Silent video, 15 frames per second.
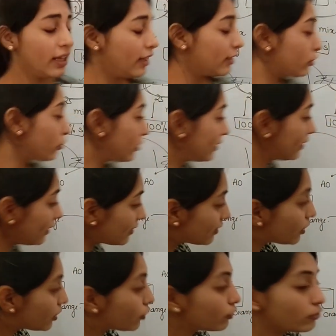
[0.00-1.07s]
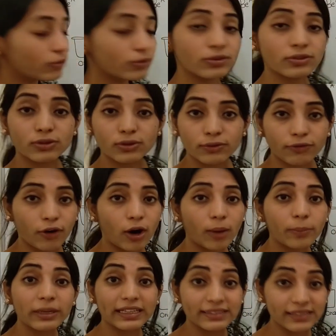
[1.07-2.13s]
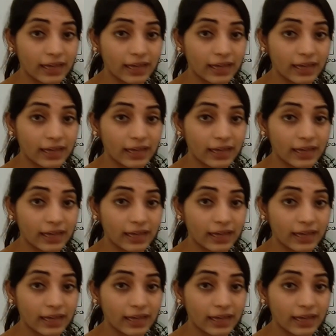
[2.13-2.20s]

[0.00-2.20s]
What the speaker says: So this new juice so formed is a